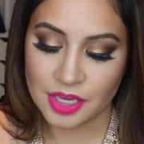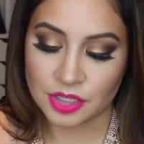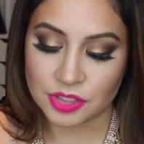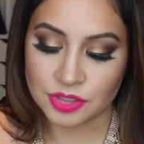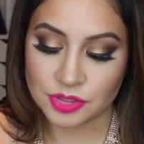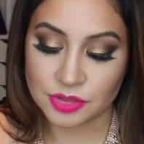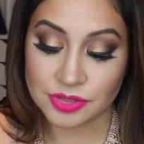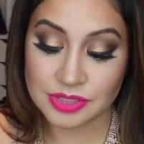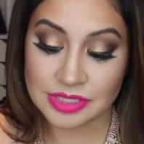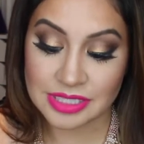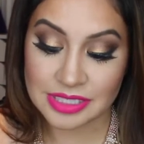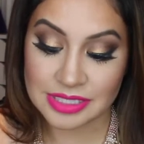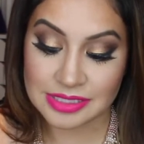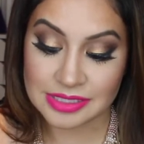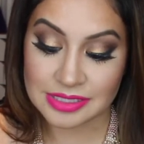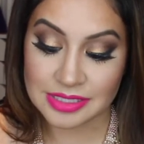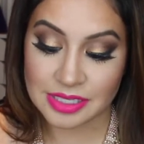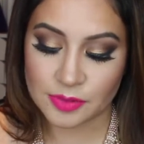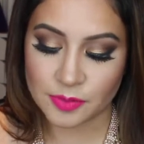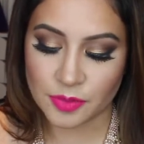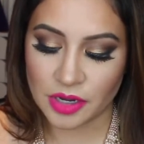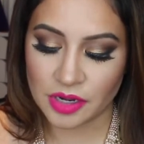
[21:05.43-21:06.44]
use this
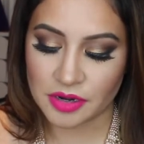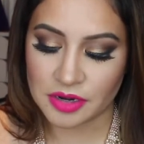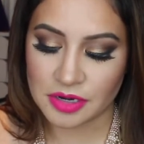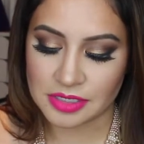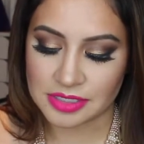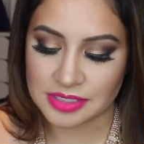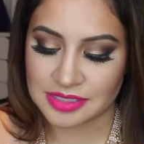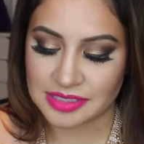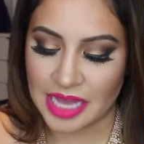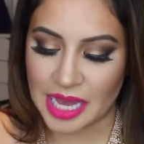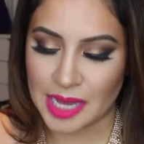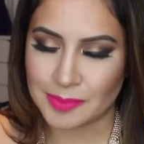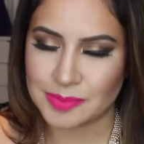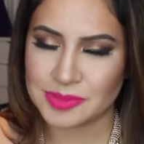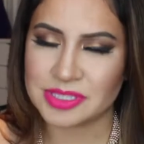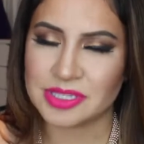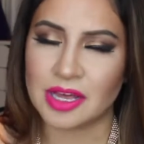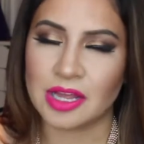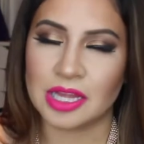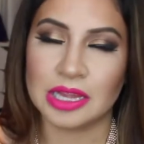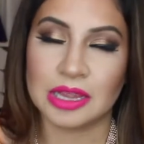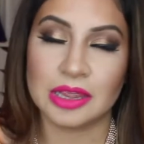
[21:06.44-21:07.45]
in one of her snaps
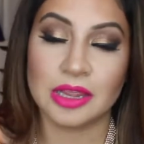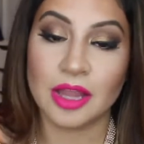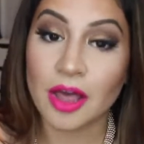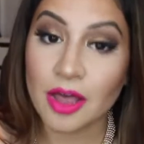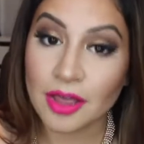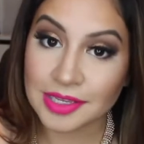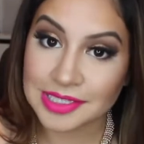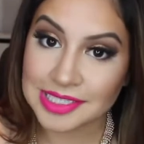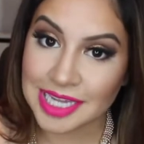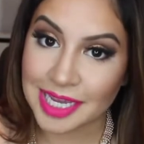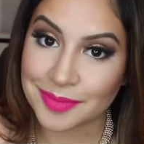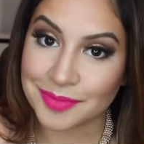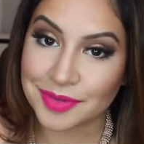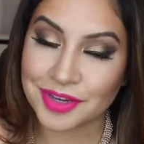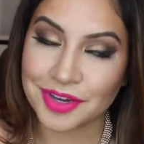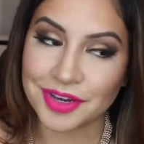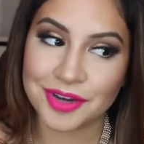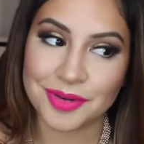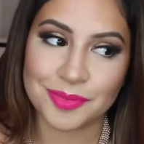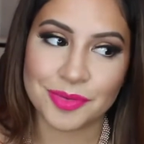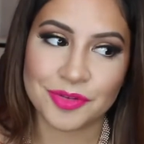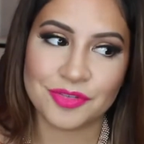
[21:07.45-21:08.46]
a long time
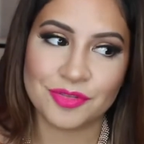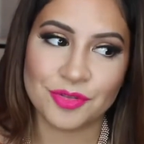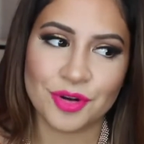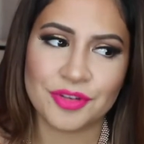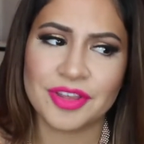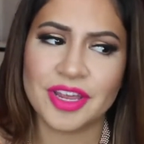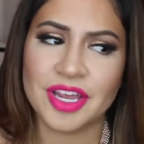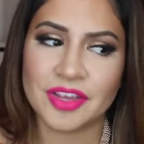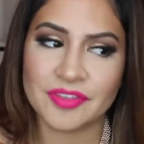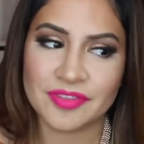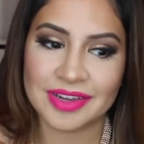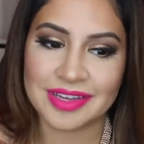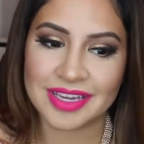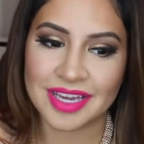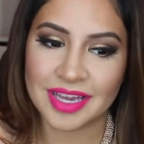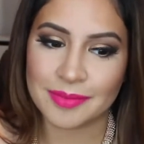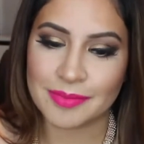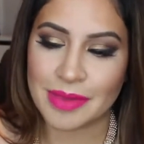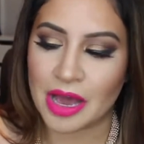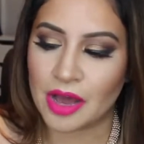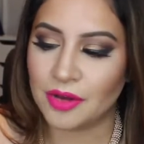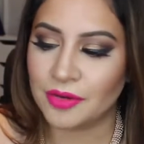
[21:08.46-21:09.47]
ago, before they even
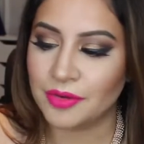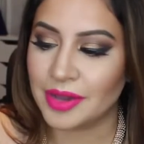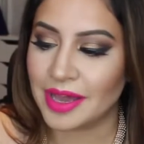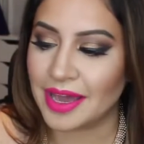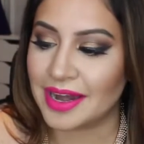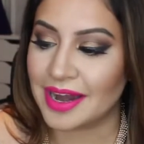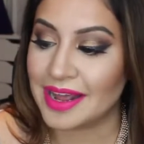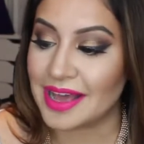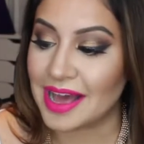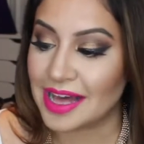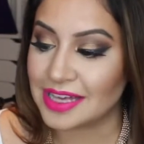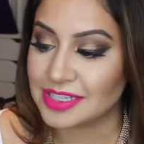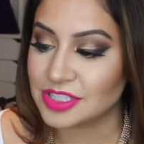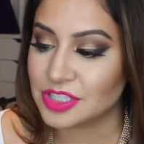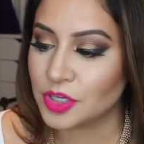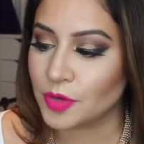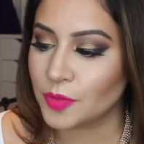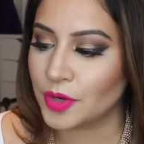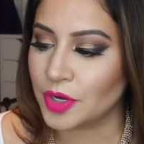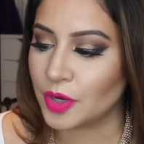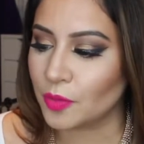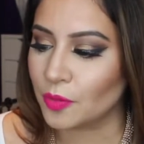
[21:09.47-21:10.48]
came out, and I asked
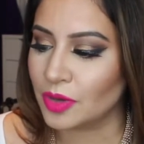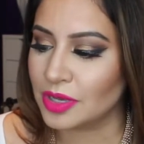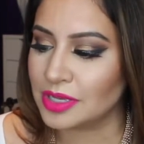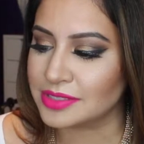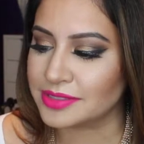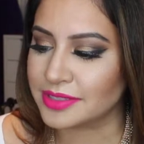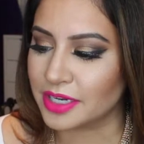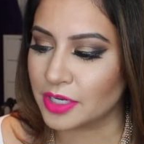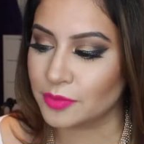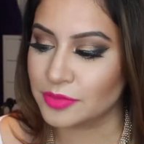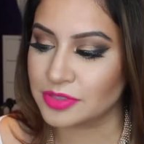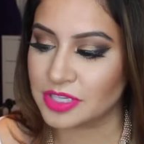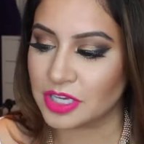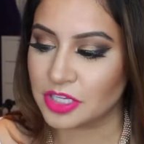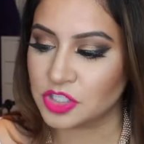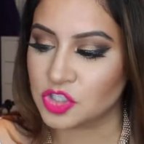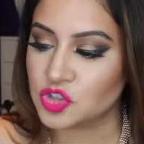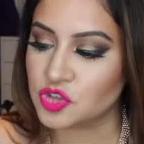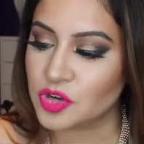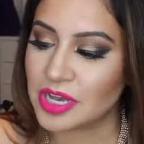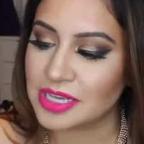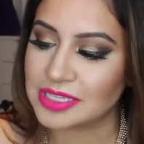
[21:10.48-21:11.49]
her what it was, and it was
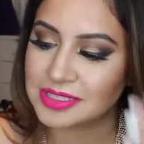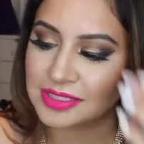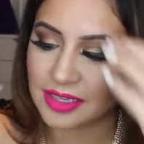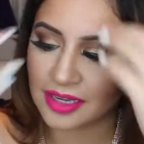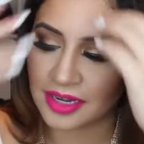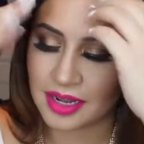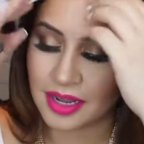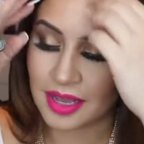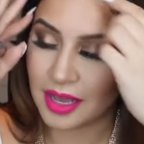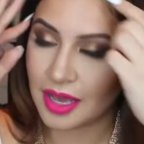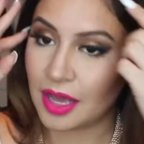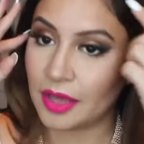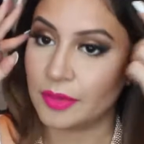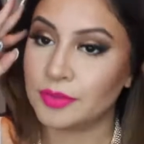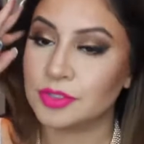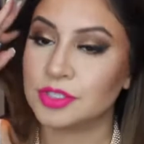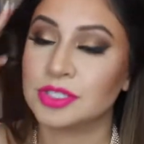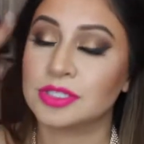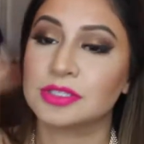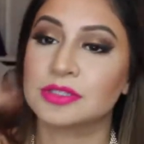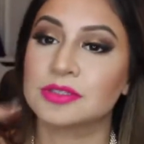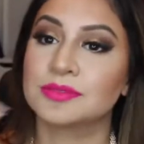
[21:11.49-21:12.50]
Undressed, and I was
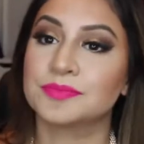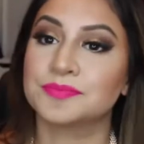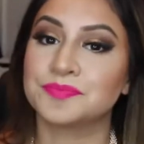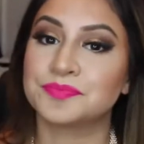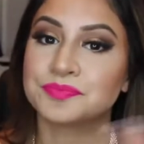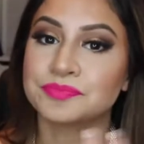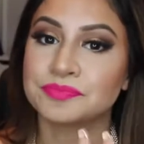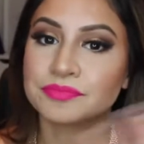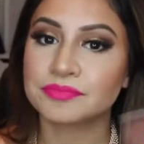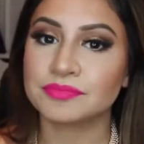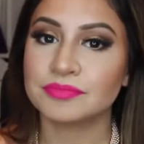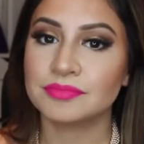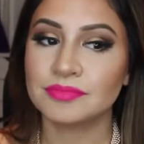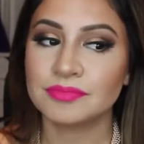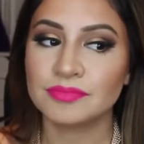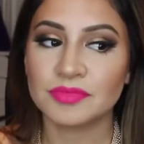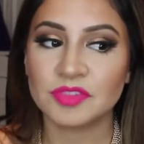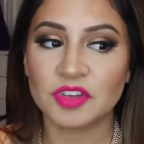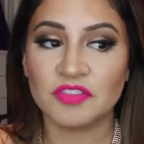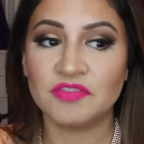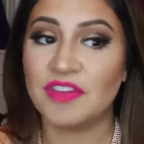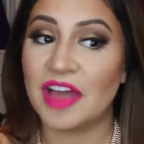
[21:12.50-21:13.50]
just
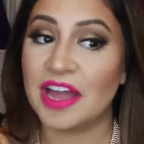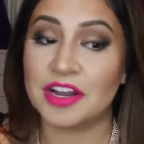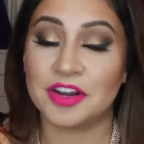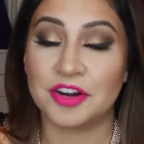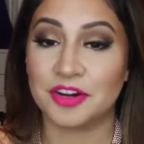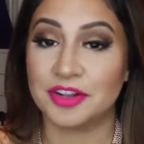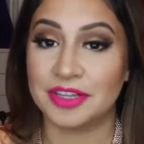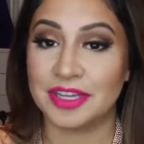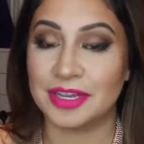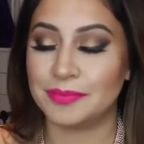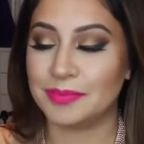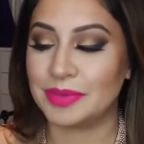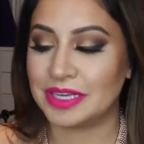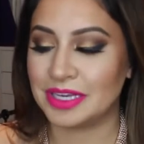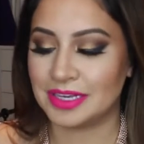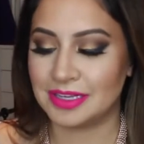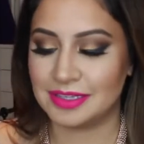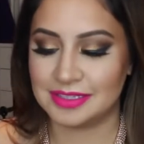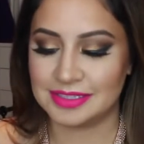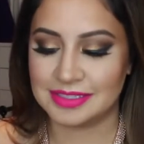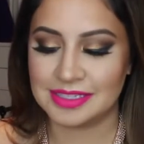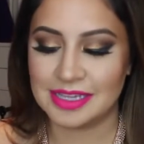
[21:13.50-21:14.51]
fangirling
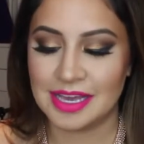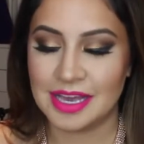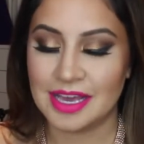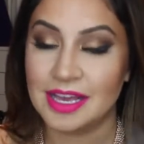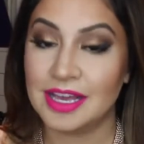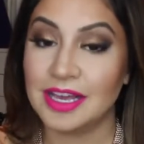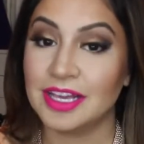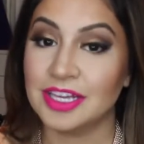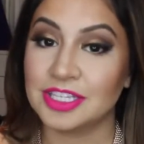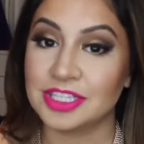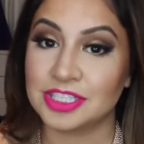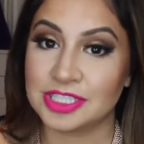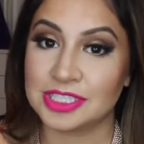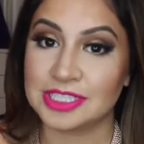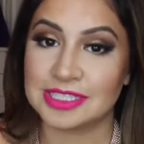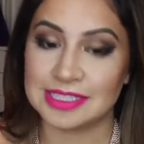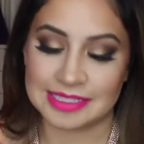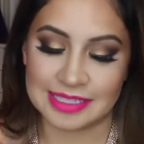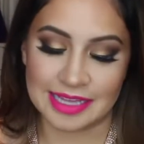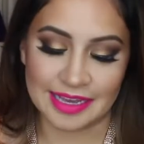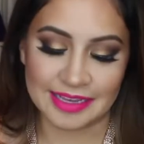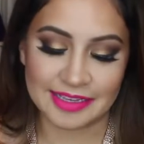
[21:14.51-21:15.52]
because she
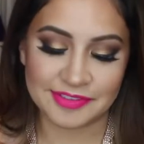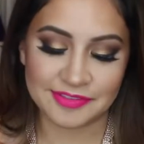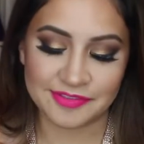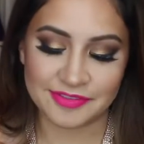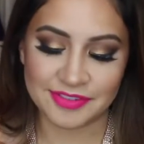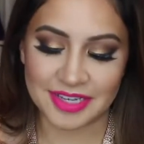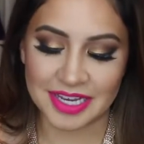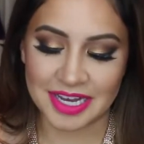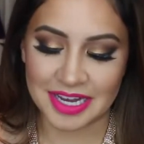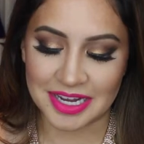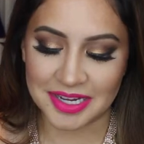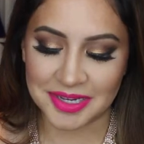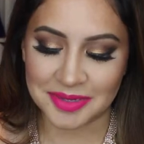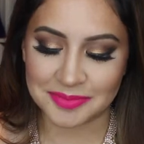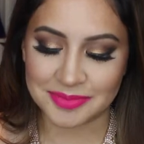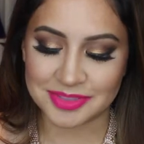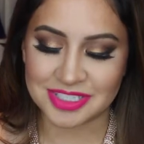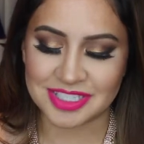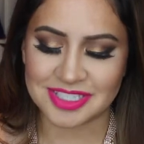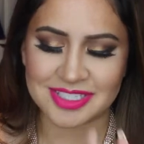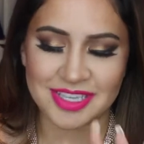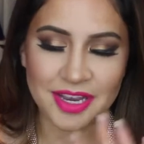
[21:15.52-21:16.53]
is life.
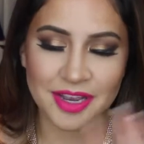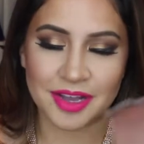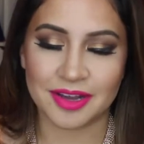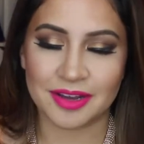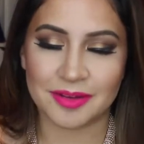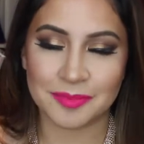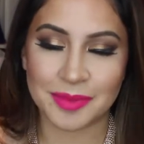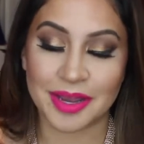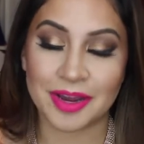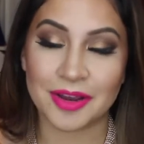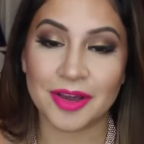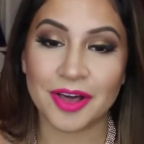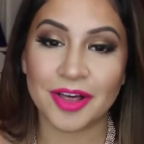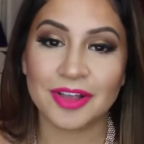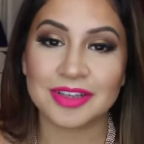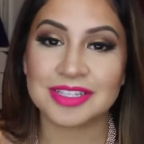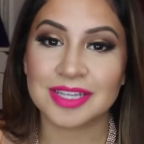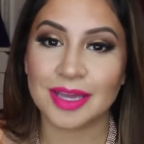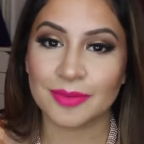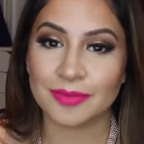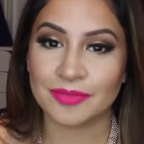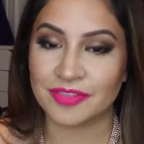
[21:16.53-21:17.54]
She's like my
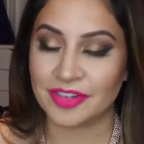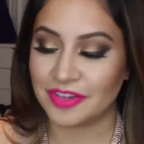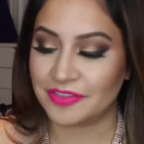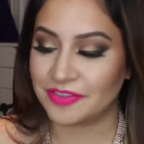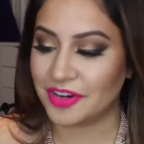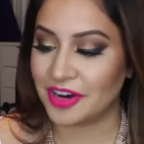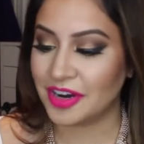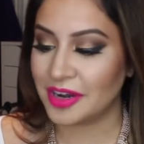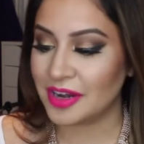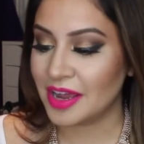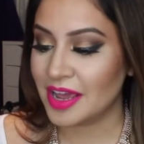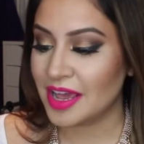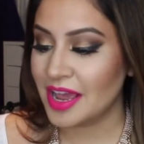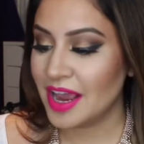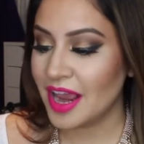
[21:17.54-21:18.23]
all-time favorite.